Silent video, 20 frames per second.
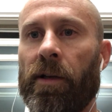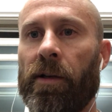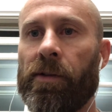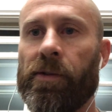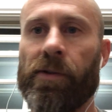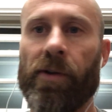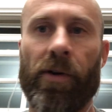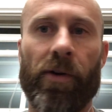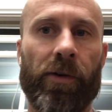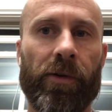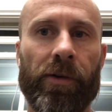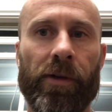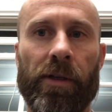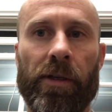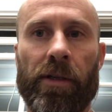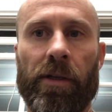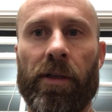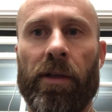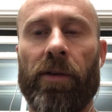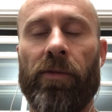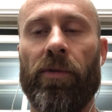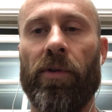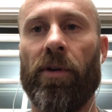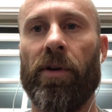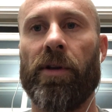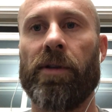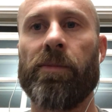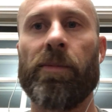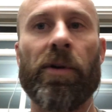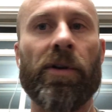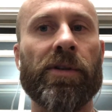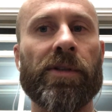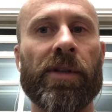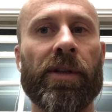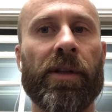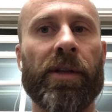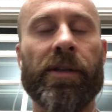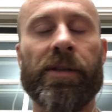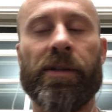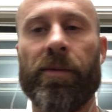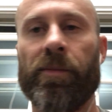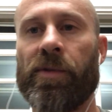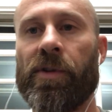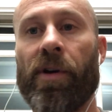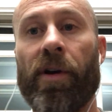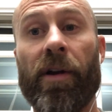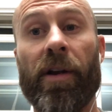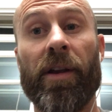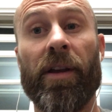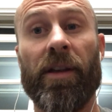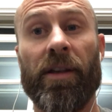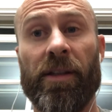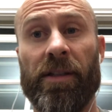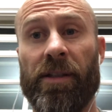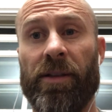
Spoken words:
So if you're experiencing this, I'm sorry.